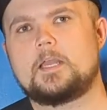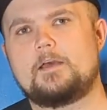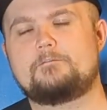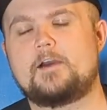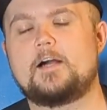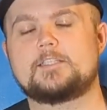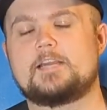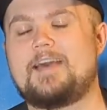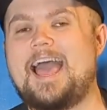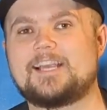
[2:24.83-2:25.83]
I
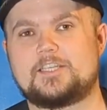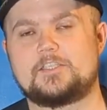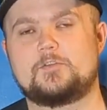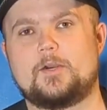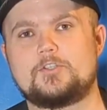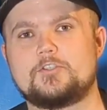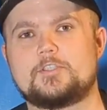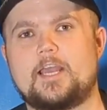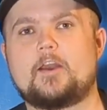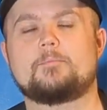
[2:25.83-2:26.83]
have access to, I should
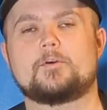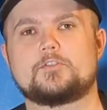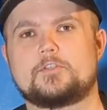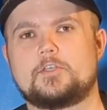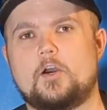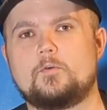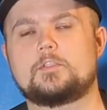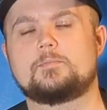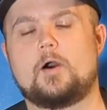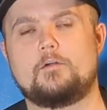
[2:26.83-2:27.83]
say. I don't personally own
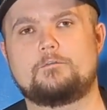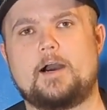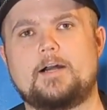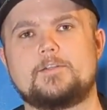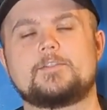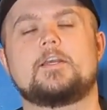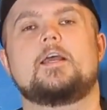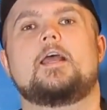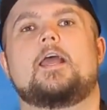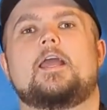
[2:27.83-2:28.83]
small files.
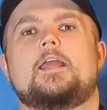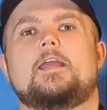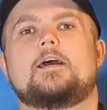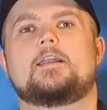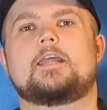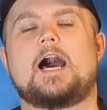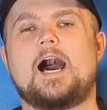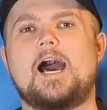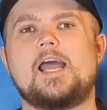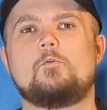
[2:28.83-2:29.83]
And
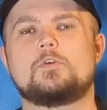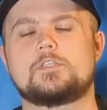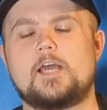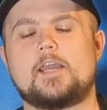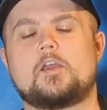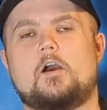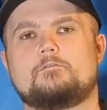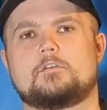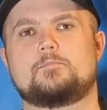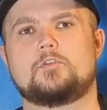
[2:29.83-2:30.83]
I was not
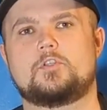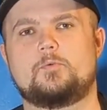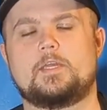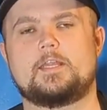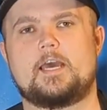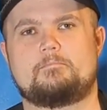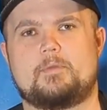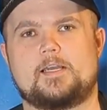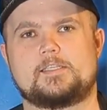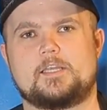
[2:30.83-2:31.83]
comfortable doing that
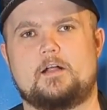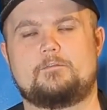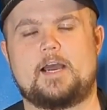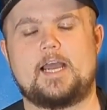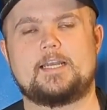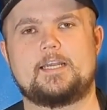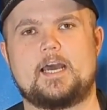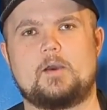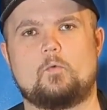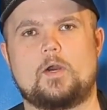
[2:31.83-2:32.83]
myself. I did
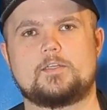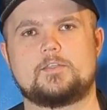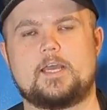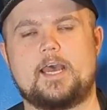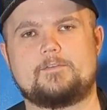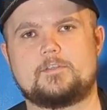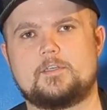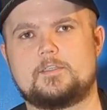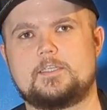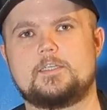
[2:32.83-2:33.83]
not want to have
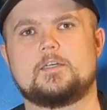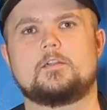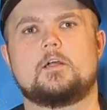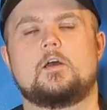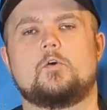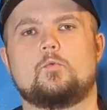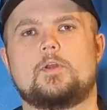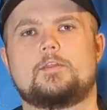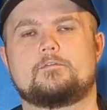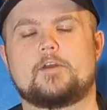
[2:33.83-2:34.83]
to deal
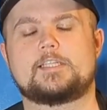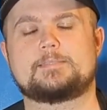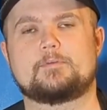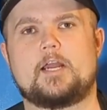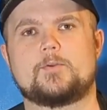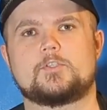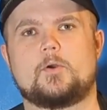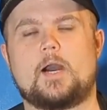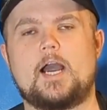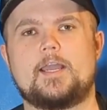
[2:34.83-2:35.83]
with the fret sprout,
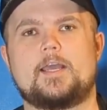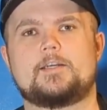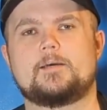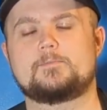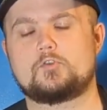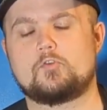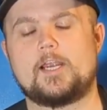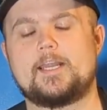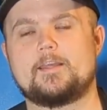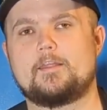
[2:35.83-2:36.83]
so I ended up
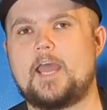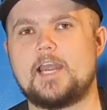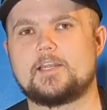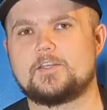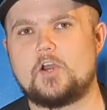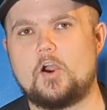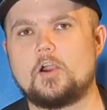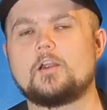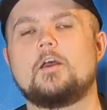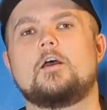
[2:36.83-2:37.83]
trading that
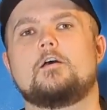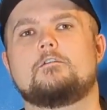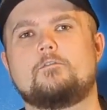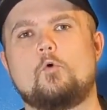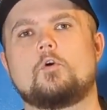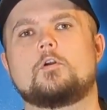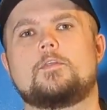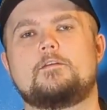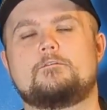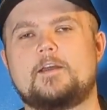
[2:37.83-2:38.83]
guitar for
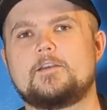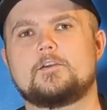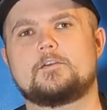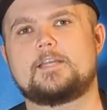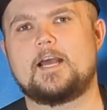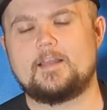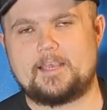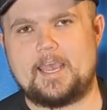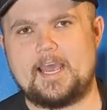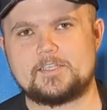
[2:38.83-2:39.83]
the Fender
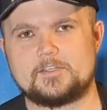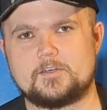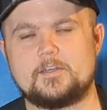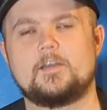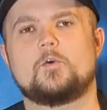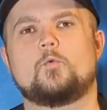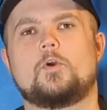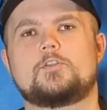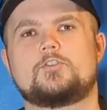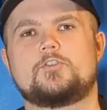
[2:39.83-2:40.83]
Telecaster,
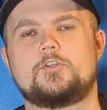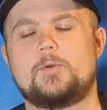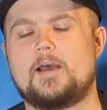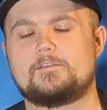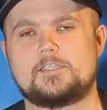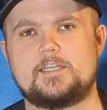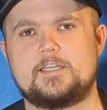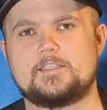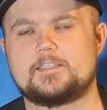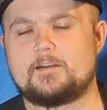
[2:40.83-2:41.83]
which you have
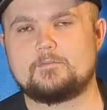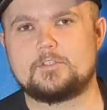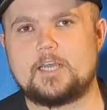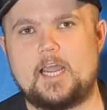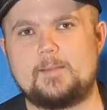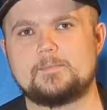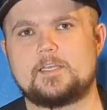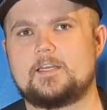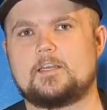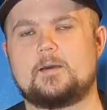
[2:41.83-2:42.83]
seen several times
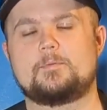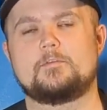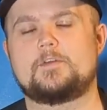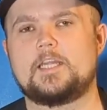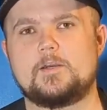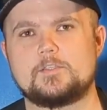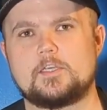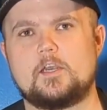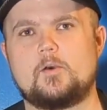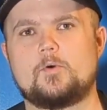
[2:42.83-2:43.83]
in a couple of videos
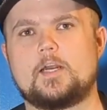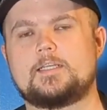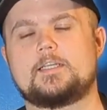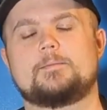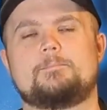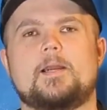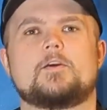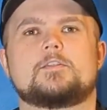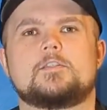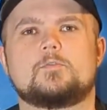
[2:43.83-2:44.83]
ago where I did
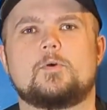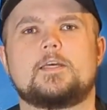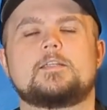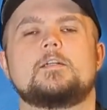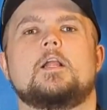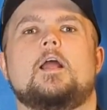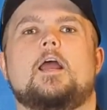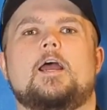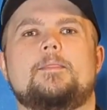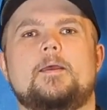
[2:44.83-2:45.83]
comparisons with it.
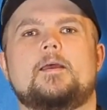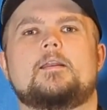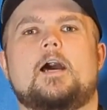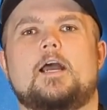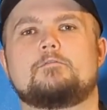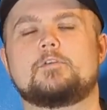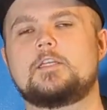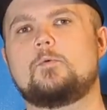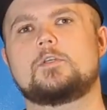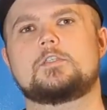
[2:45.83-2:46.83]
And then I
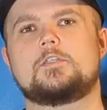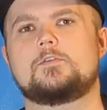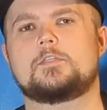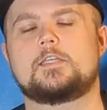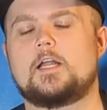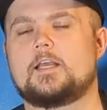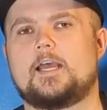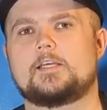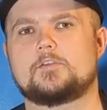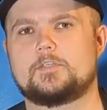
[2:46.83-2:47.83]
really wasn't using the
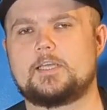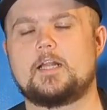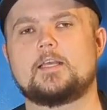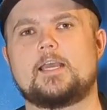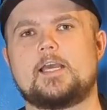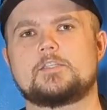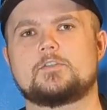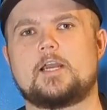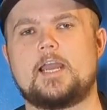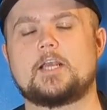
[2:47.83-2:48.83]
Telecaster. The
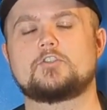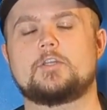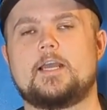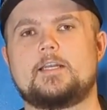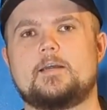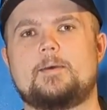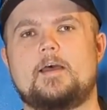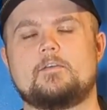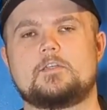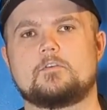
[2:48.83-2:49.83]
Telecaster I actually ended up
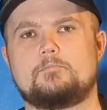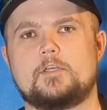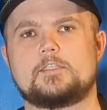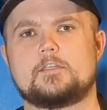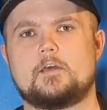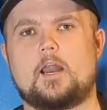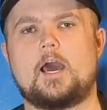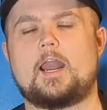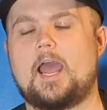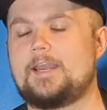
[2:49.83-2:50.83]
having to replace the nut
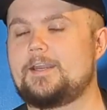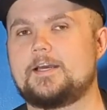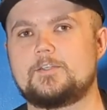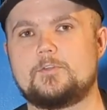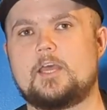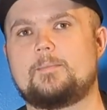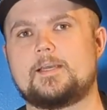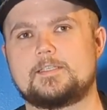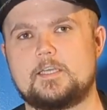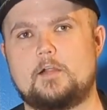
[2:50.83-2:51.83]
on. I did not do that
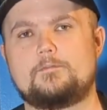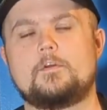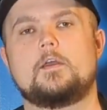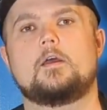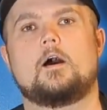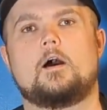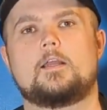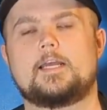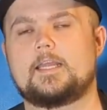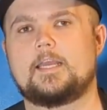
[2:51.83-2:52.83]
myself.
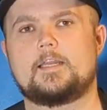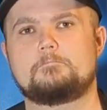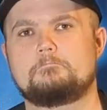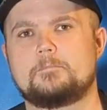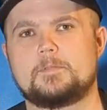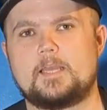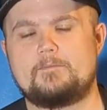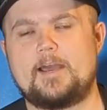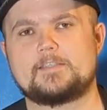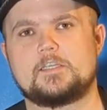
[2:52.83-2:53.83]
Yet again,
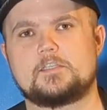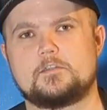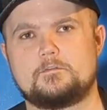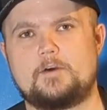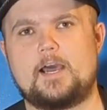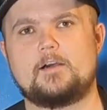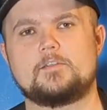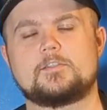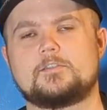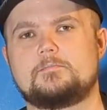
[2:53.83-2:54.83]
have access to the
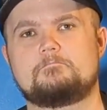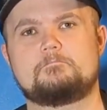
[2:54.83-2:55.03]
files,